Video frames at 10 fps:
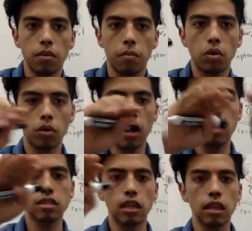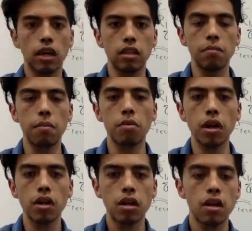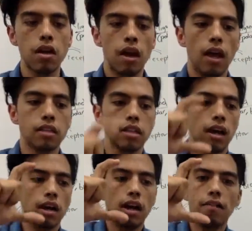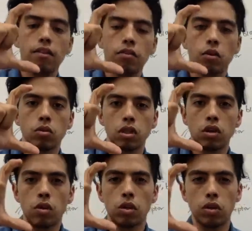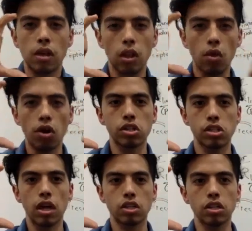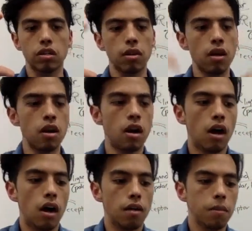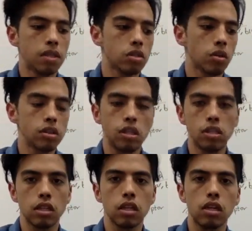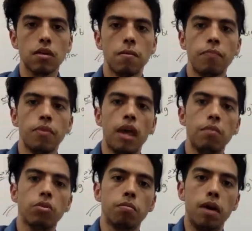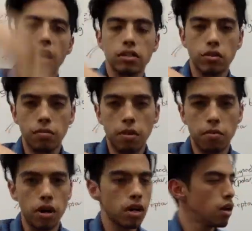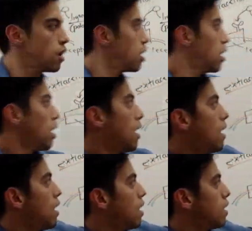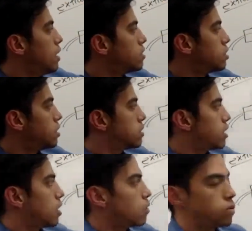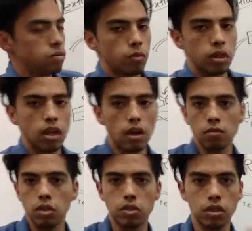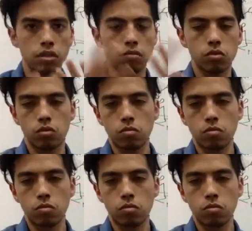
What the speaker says: the polar heads that bind the membrane, it's not going to have difficulty going through that large section, and so it's easily able to pass through the membrane and into the cell without using